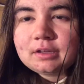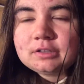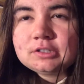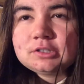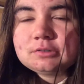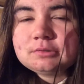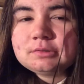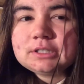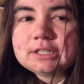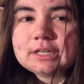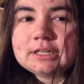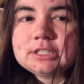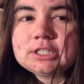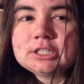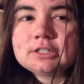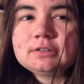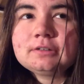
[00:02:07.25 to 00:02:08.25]
to
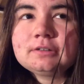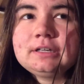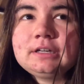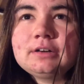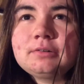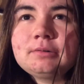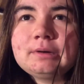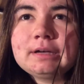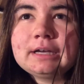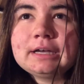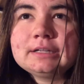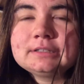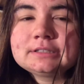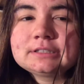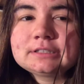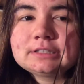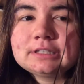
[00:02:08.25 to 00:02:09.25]
intentionally go
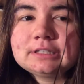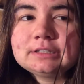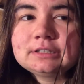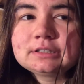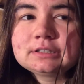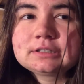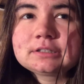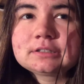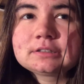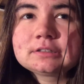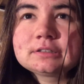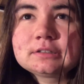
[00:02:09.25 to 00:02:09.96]
against this